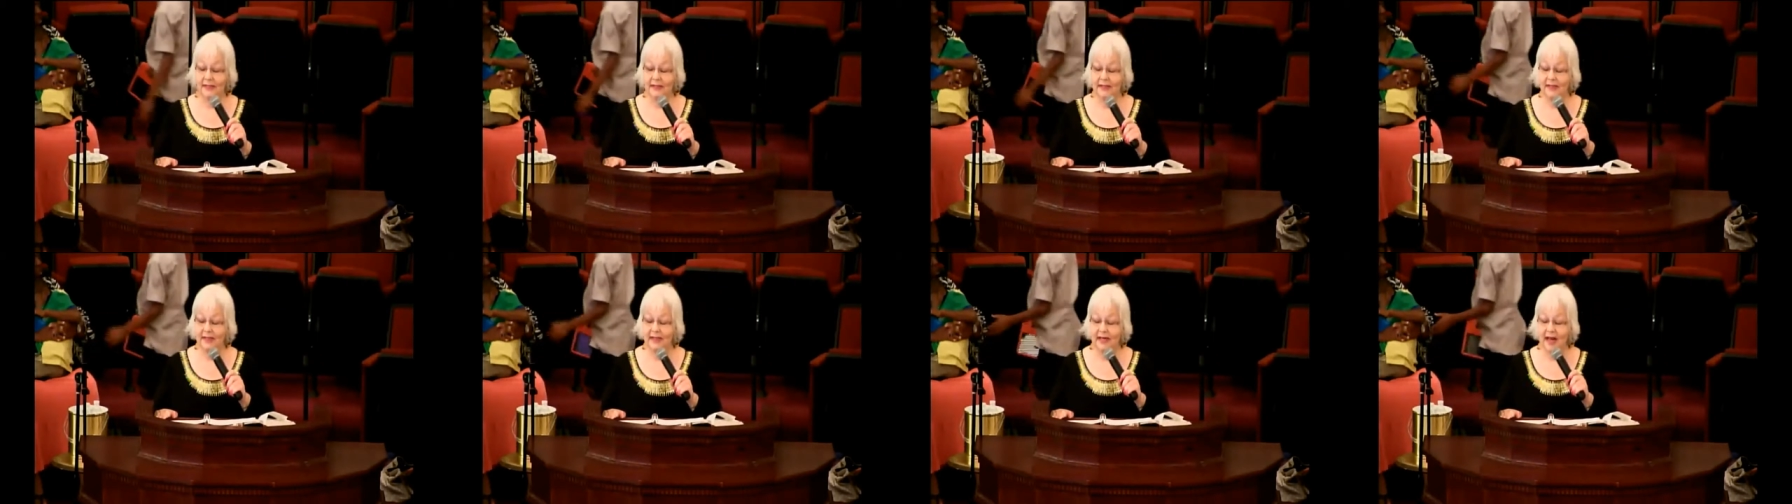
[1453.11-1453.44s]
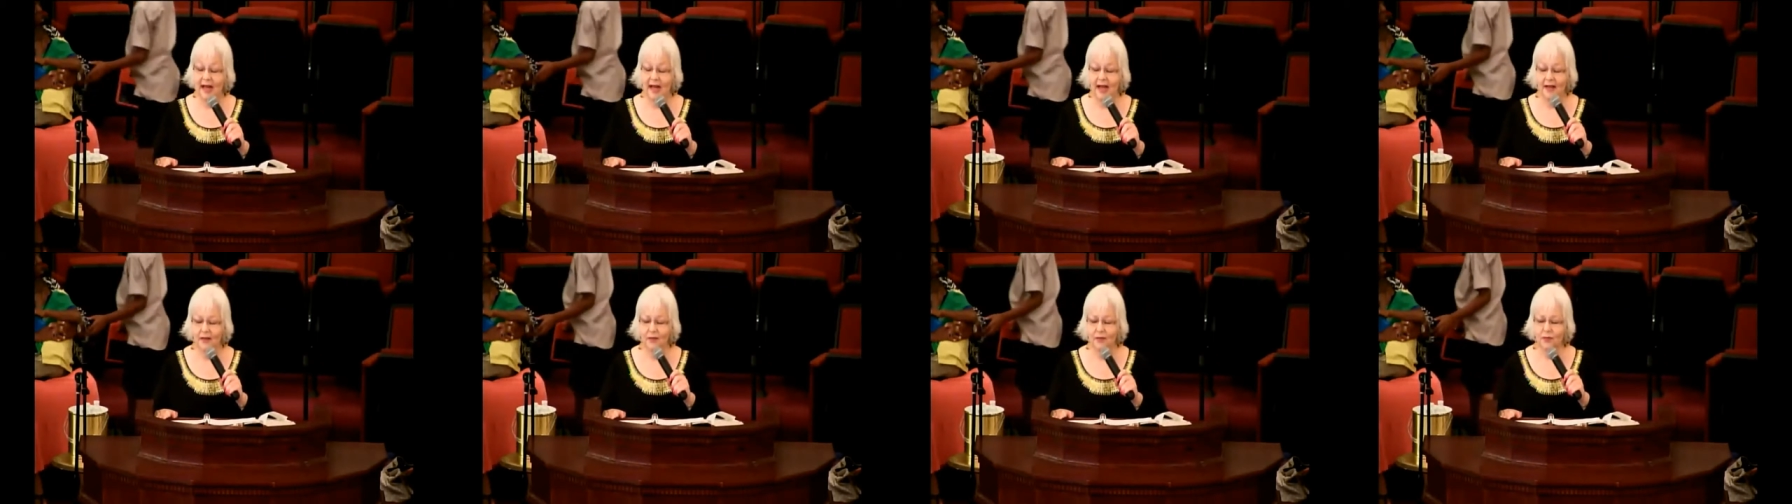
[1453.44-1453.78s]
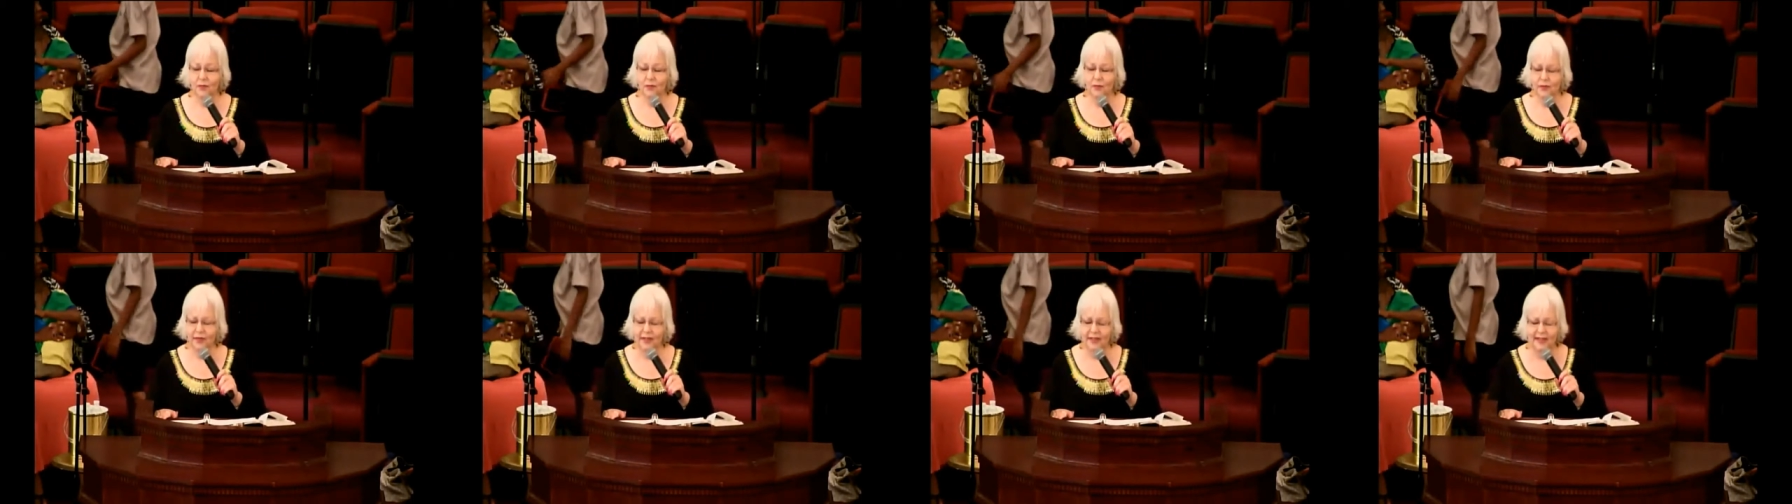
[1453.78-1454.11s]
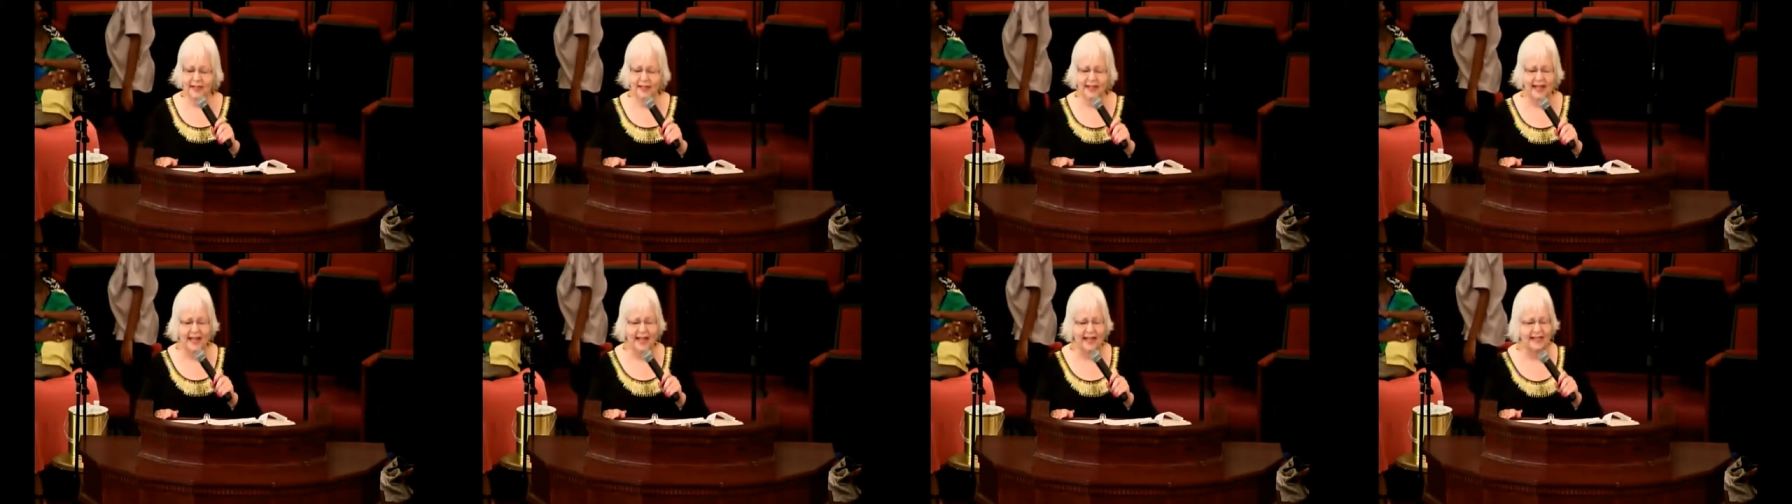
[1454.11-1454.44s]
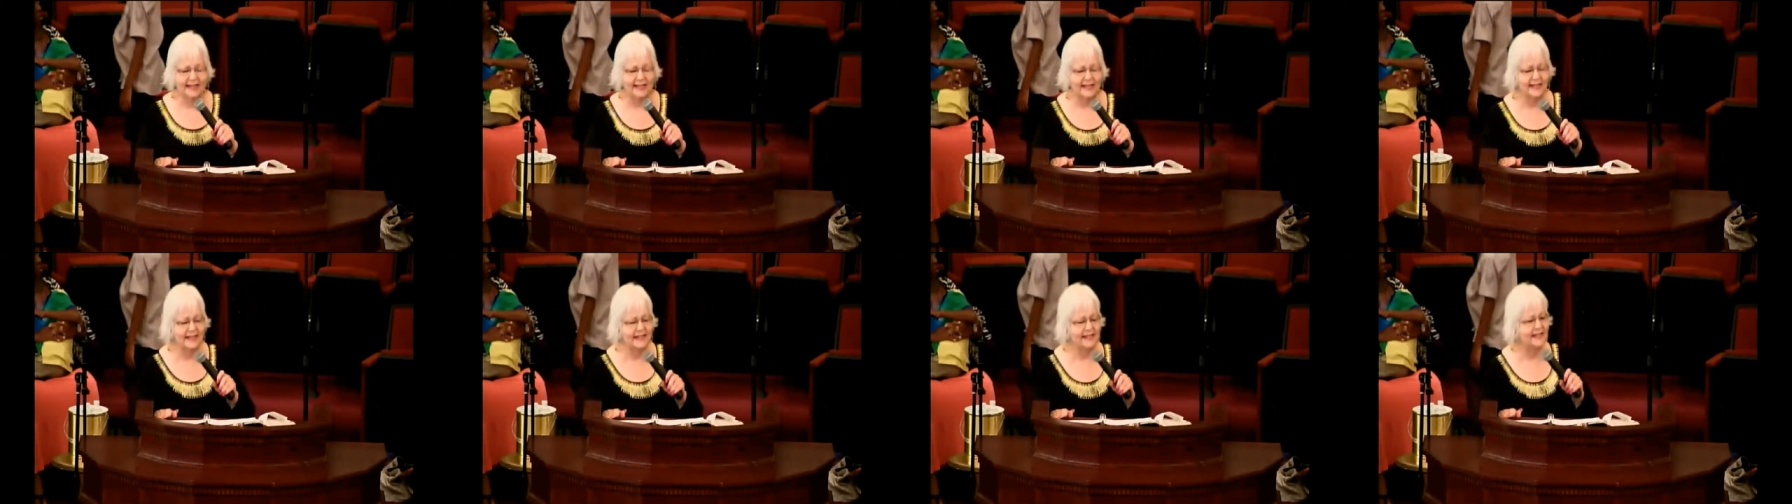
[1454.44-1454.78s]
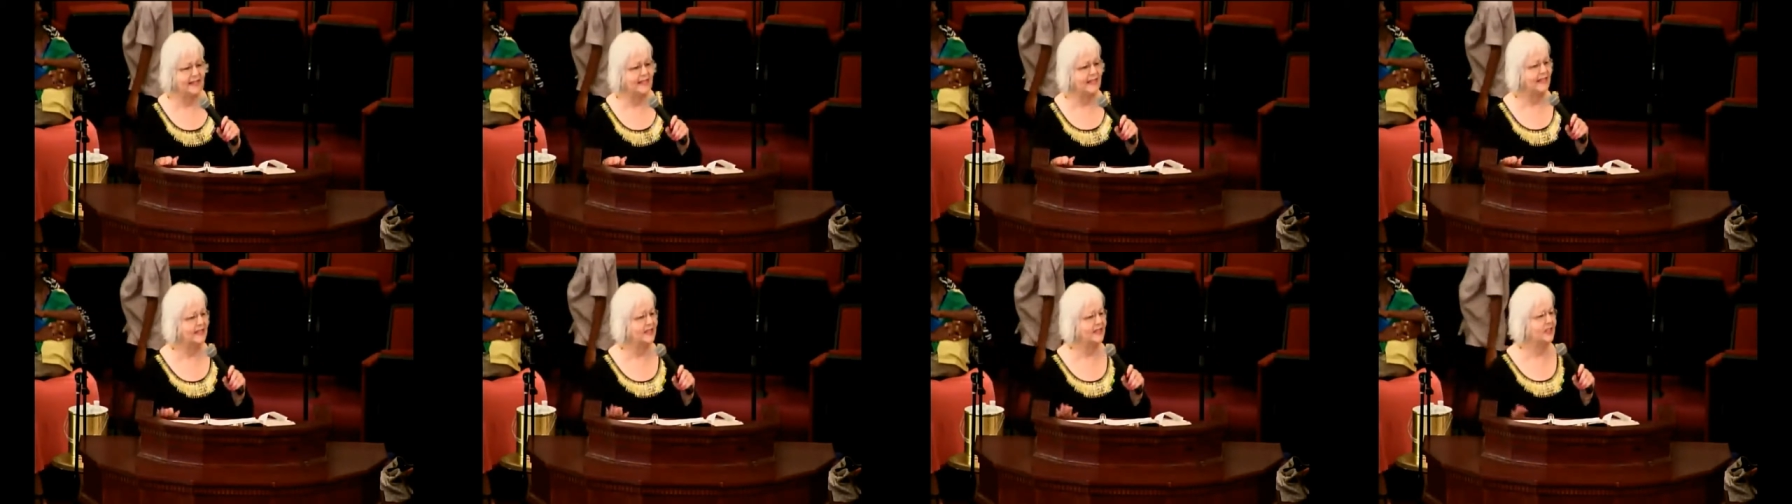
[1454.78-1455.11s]
not
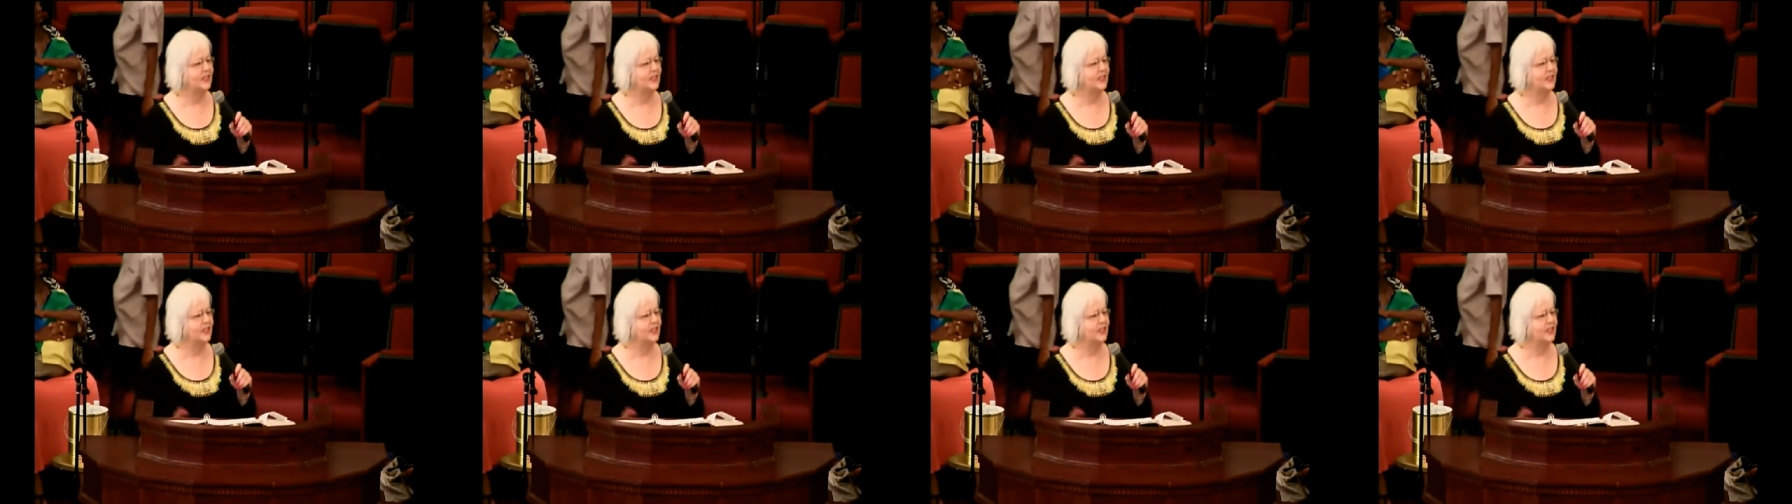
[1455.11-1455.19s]
realizing that